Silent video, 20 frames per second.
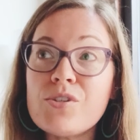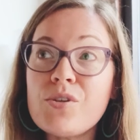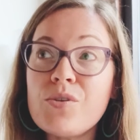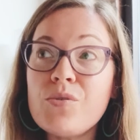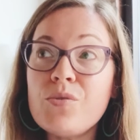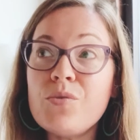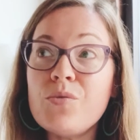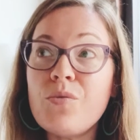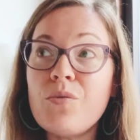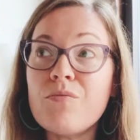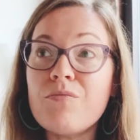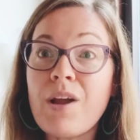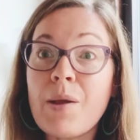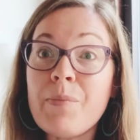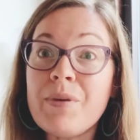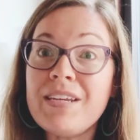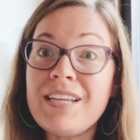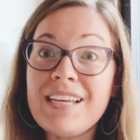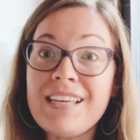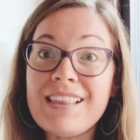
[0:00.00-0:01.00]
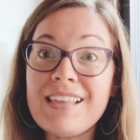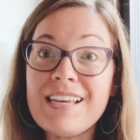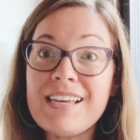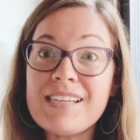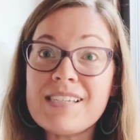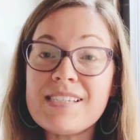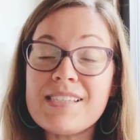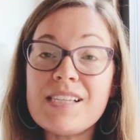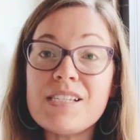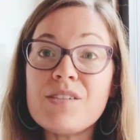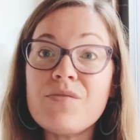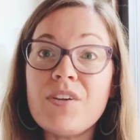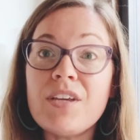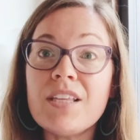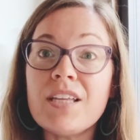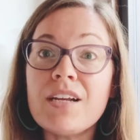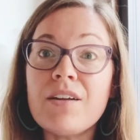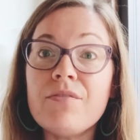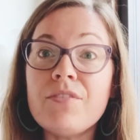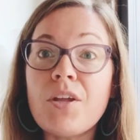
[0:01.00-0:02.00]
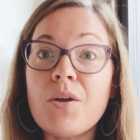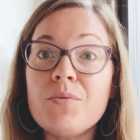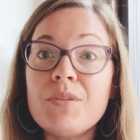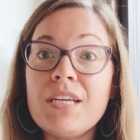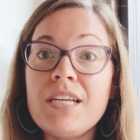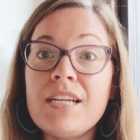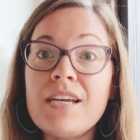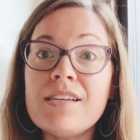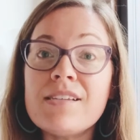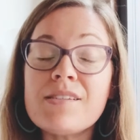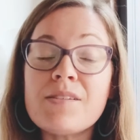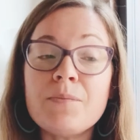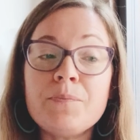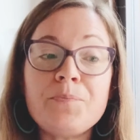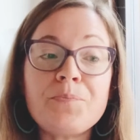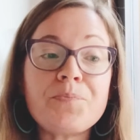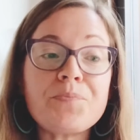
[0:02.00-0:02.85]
to remedy this feeling of loneliness.